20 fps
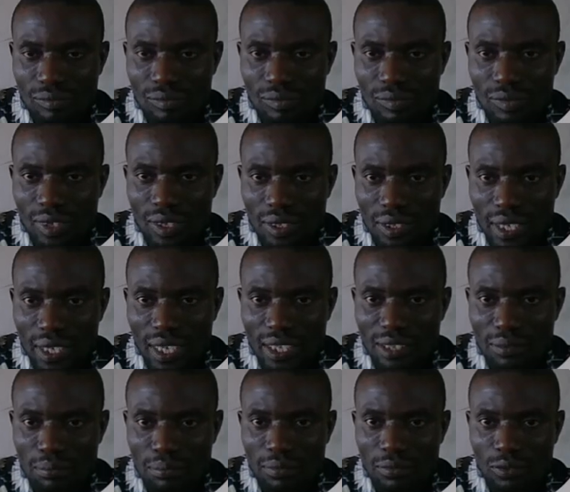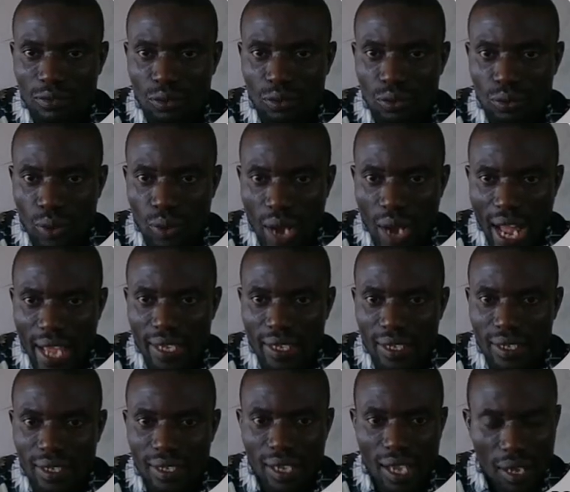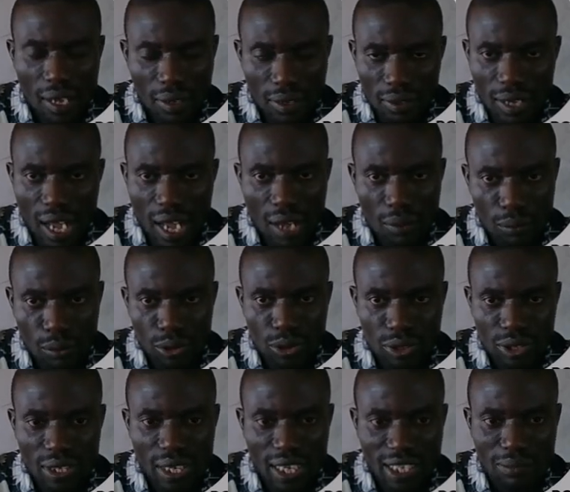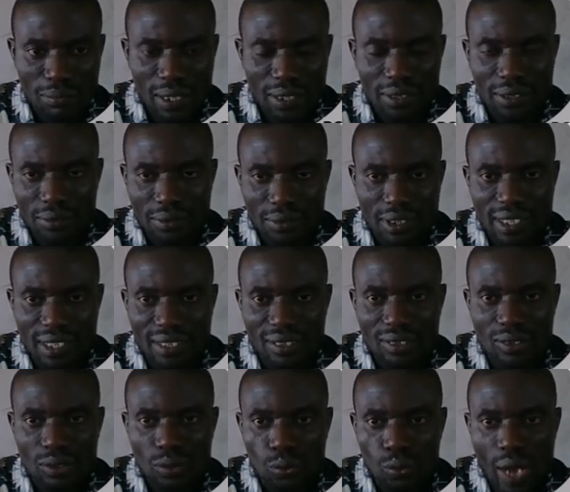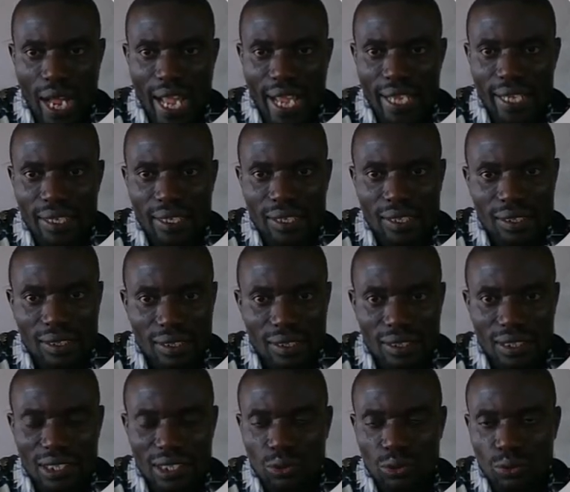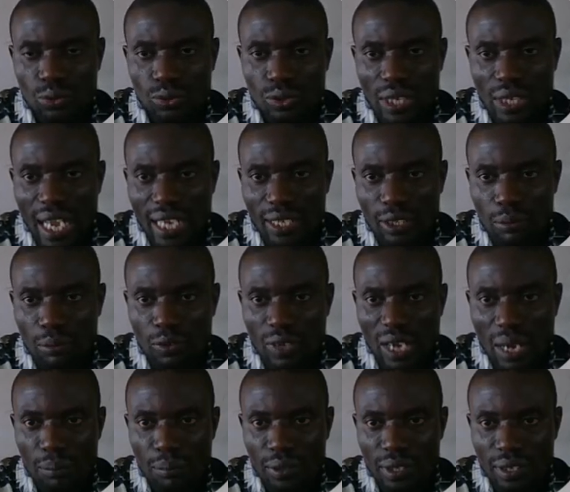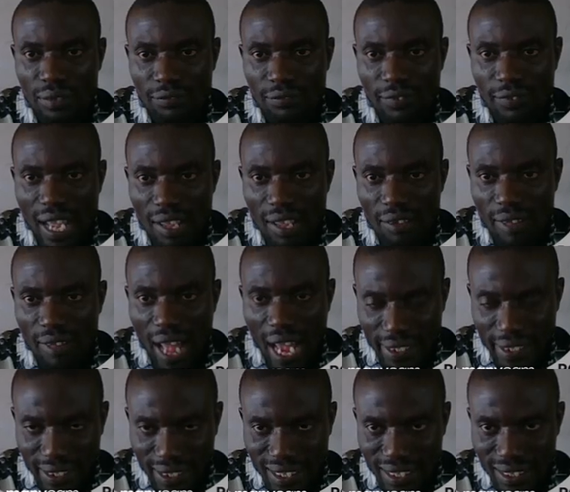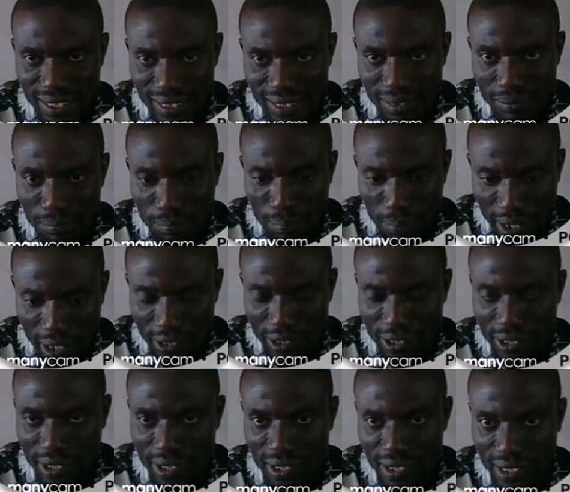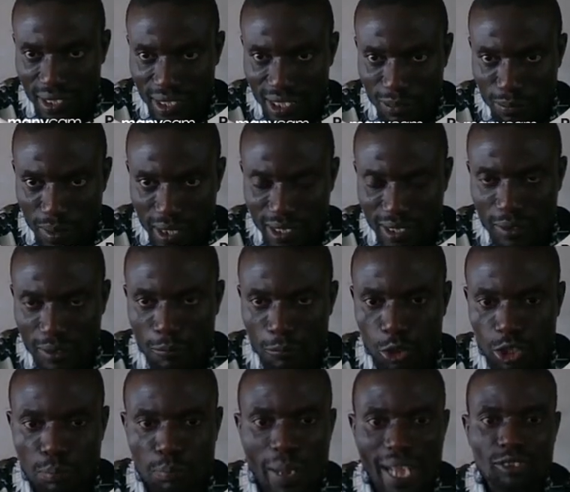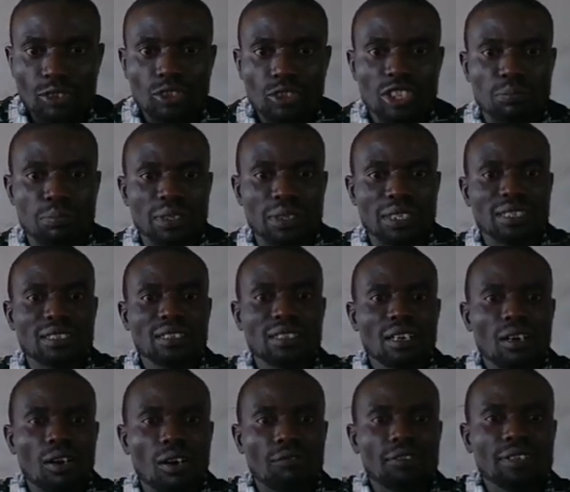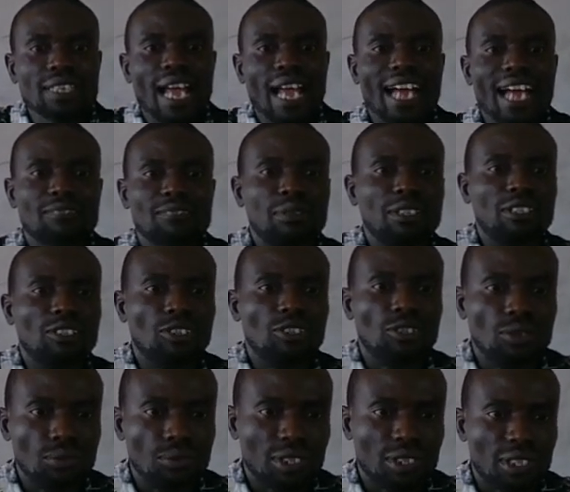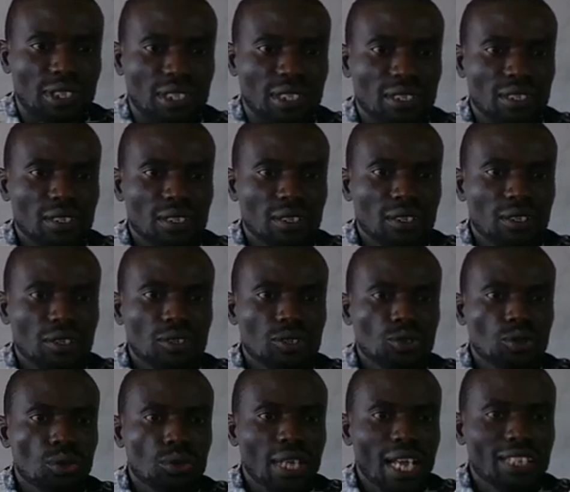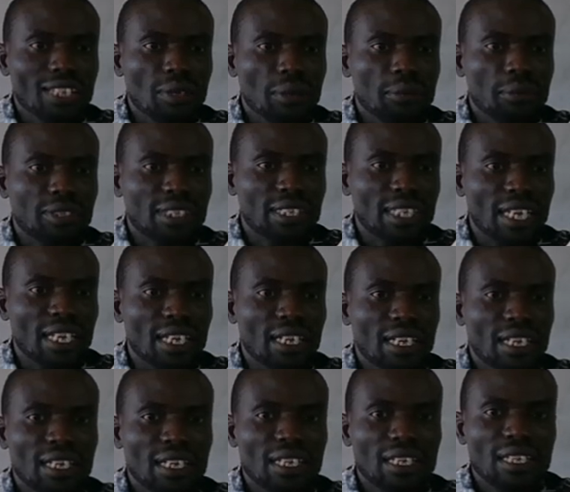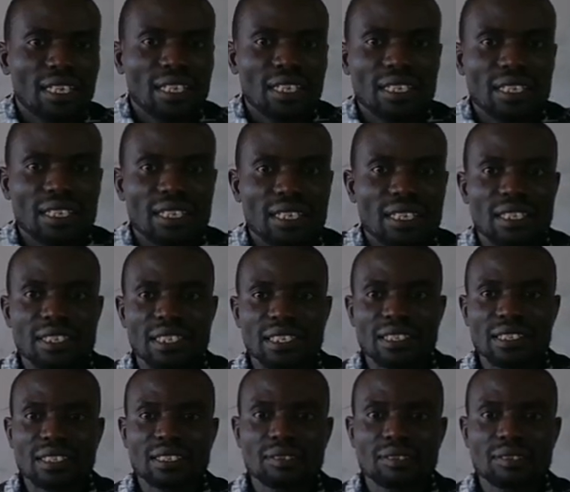Yes, why? I'm going to explain the reason why it cannot be 1.5 at this place, because part of it has been used. So that's why we say it is